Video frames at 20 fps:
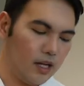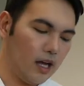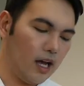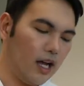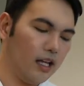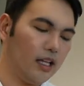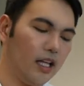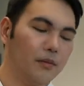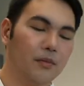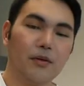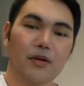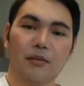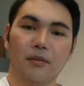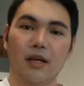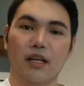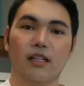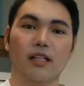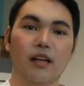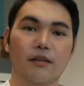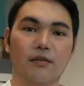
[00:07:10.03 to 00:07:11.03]
I like putting my
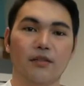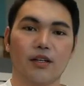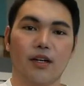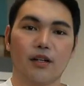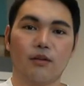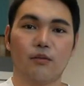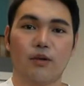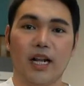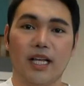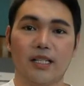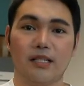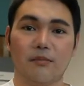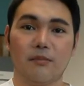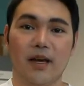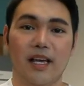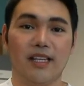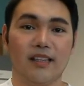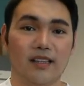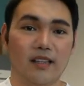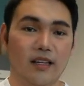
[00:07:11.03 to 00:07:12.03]
gloves on when I
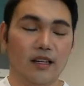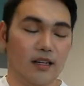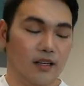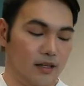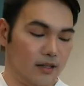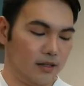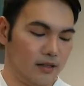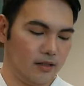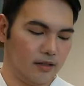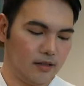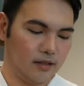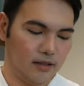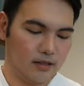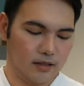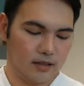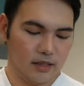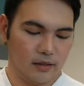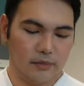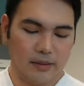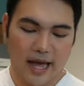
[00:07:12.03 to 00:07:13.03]
spike the
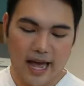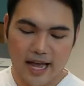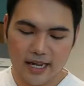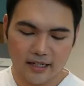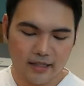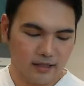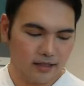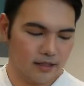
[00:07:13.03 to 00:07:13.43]
bag